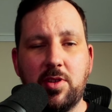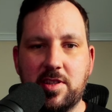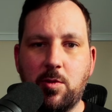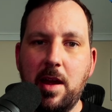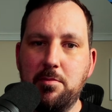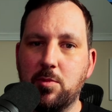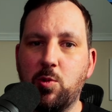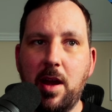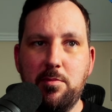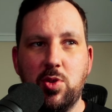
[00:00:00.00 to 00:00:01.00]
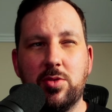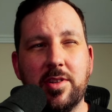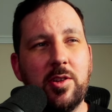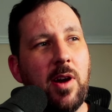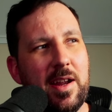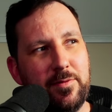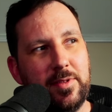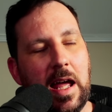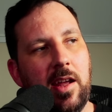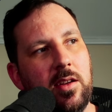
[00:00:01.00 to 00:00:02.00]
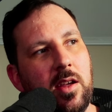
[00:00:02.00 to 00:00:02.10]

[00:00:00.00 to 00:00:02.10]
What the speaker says: It's quite muted, quite flat,